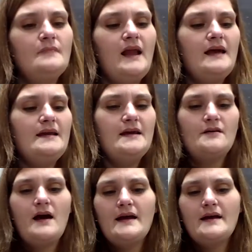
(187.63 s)
And
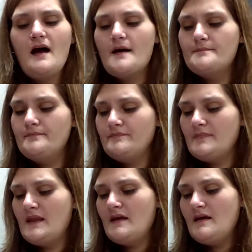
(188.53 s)
here I come.
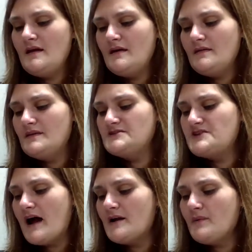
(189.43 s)
The
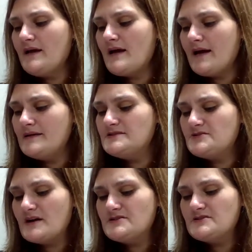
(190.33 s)
shadowy night
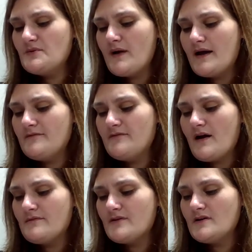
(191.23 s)
stretches away
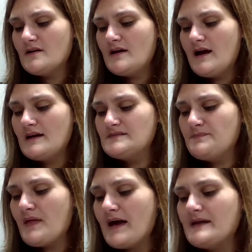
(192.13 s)
forever, as
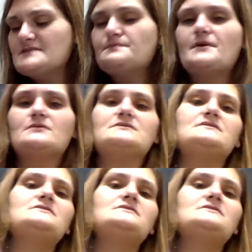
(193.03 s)
black as burnt